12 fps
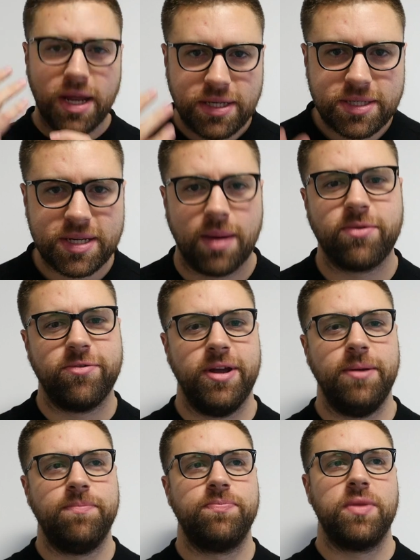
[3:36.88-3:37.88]
in
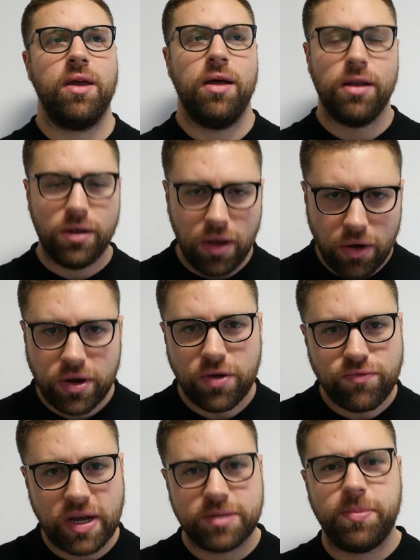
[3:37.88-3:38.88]
summary, longer
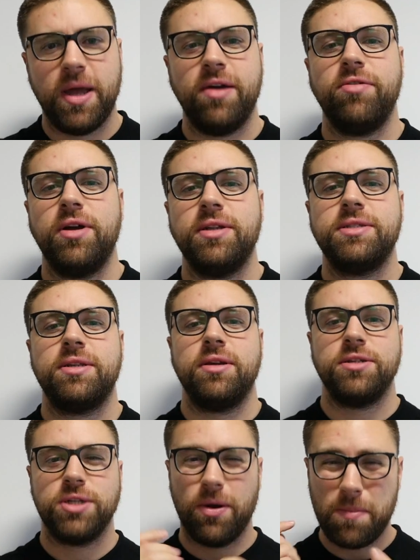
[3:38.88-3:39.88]
rest periods
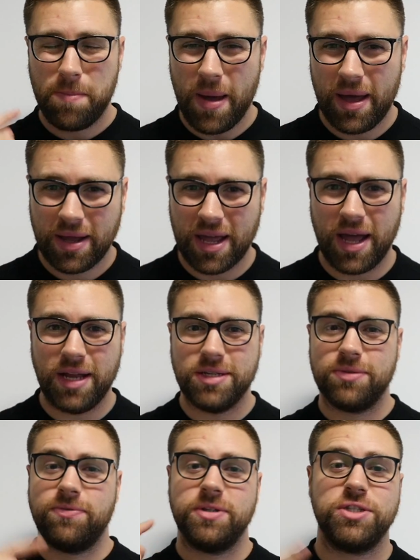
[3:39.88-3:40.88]
show better gains
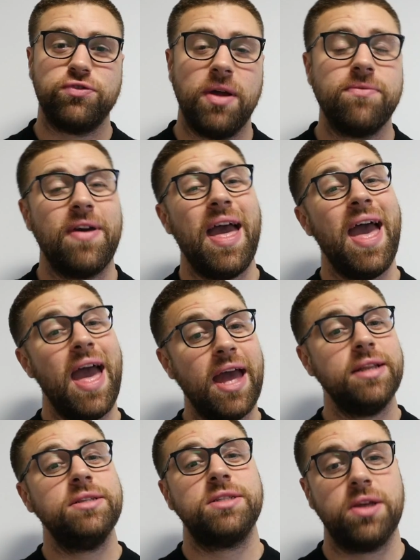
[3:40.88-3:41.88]
for strength
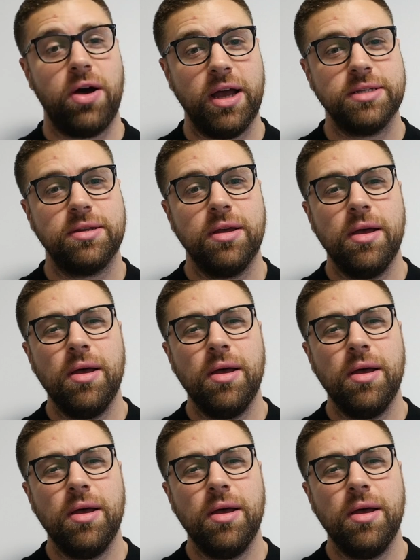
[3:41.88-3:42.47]
and size,